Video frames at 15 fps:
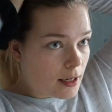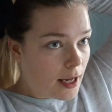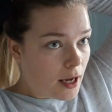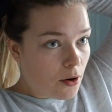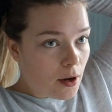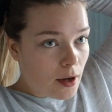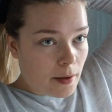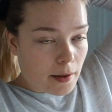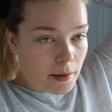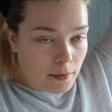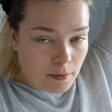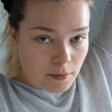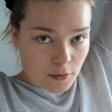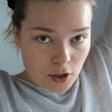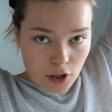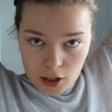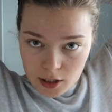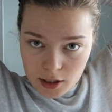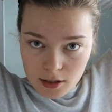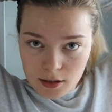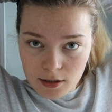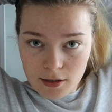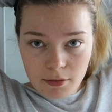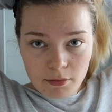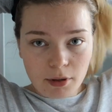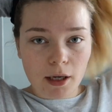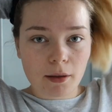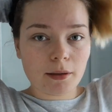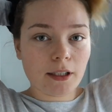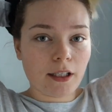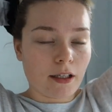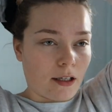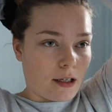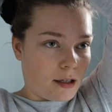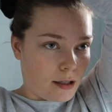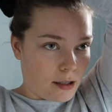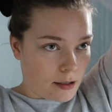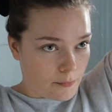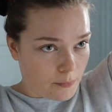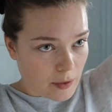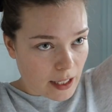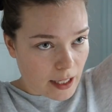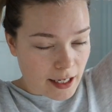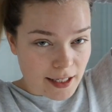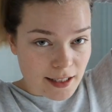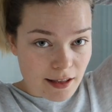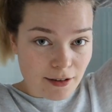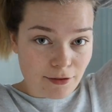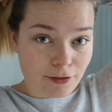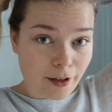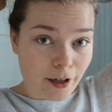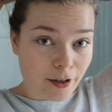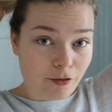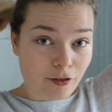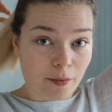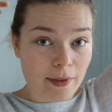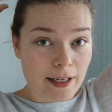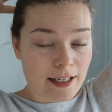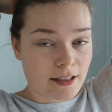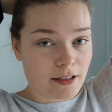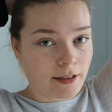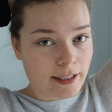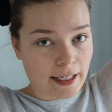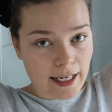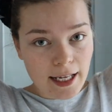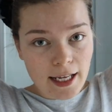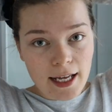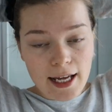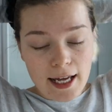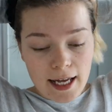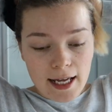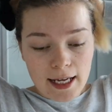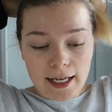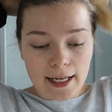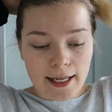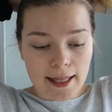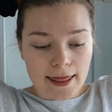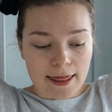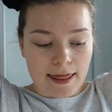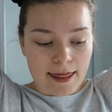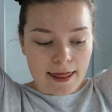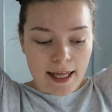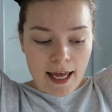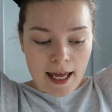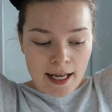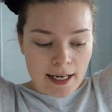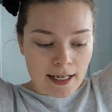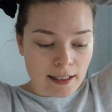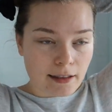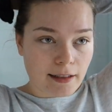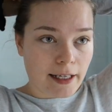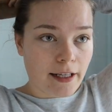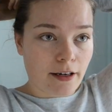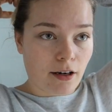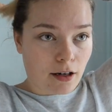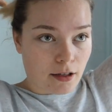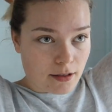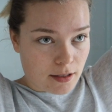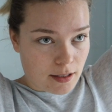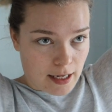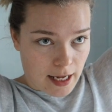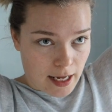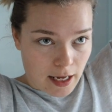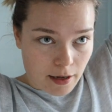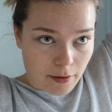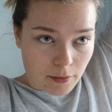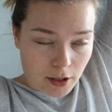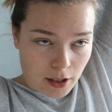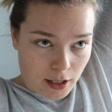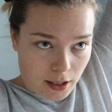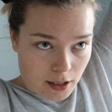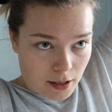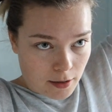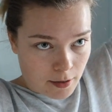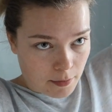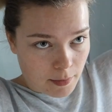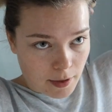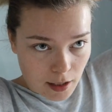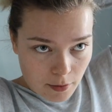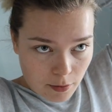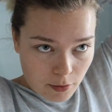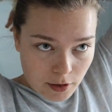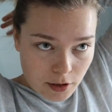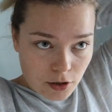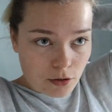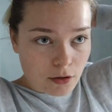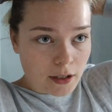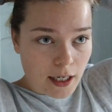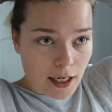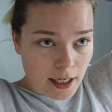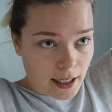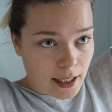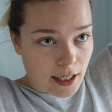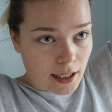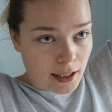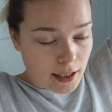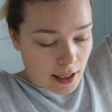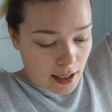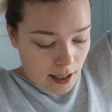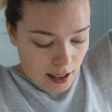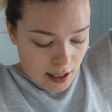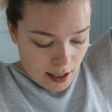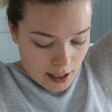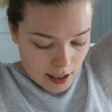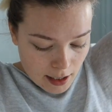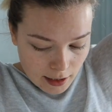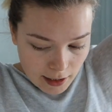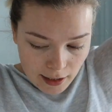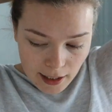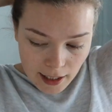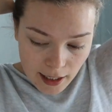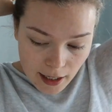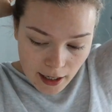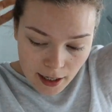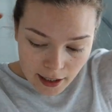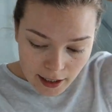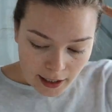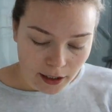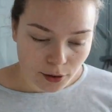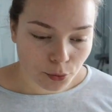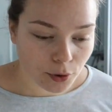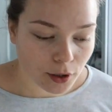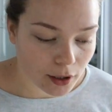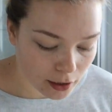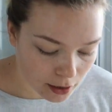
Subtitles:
Now I am just probably gonna edit the vlog from yesterday, and then later on today, I'm gonna meet up with Julia and Linnea, and we're